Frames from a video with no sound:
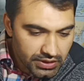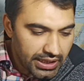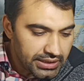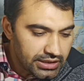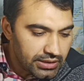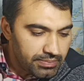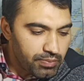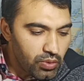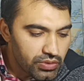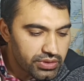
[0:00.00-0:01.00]
And
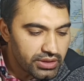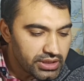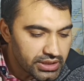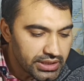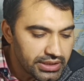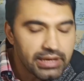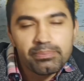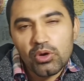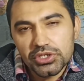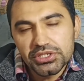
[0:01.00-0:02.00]
the third
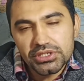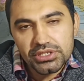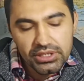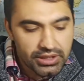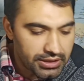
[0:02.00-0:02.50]
important